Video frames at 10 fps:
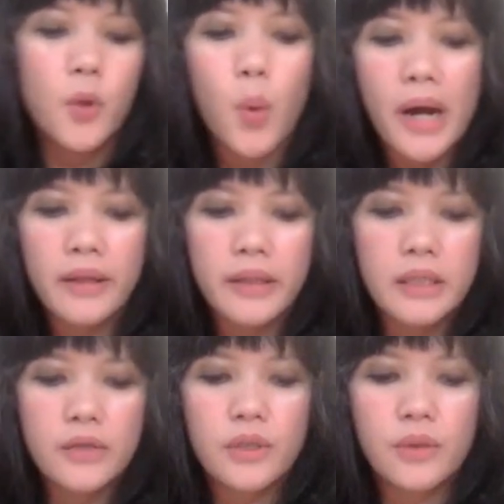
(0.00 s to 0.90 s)
while
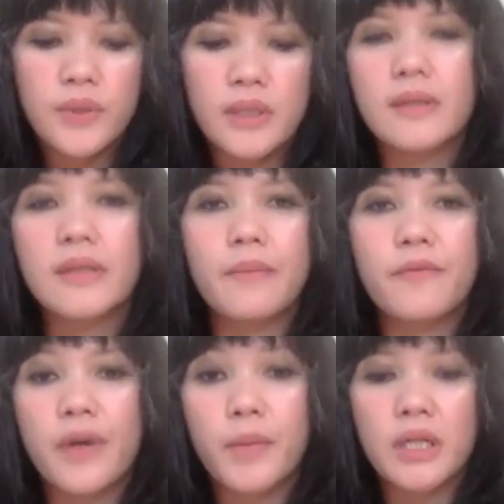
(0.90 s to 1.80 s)
introducing some
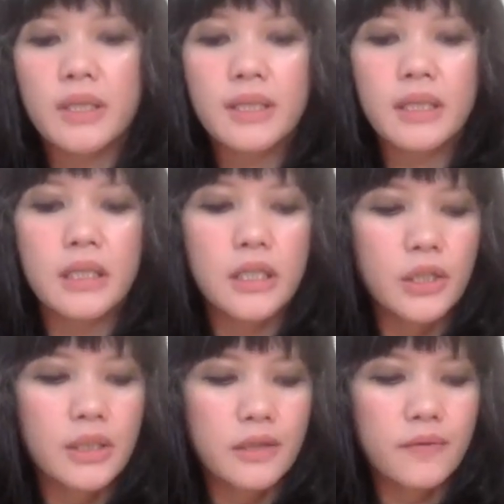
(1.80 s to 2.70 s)
feminist
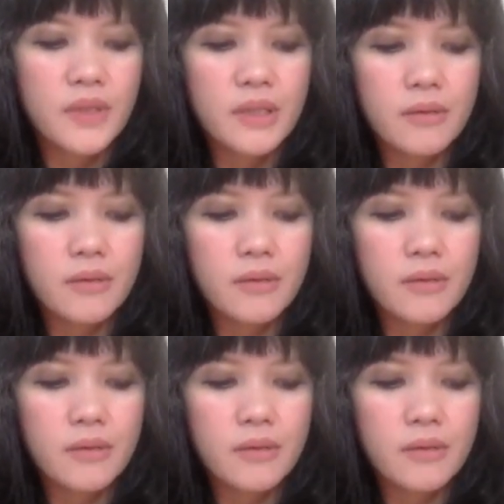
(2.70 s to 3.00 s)
initiatives.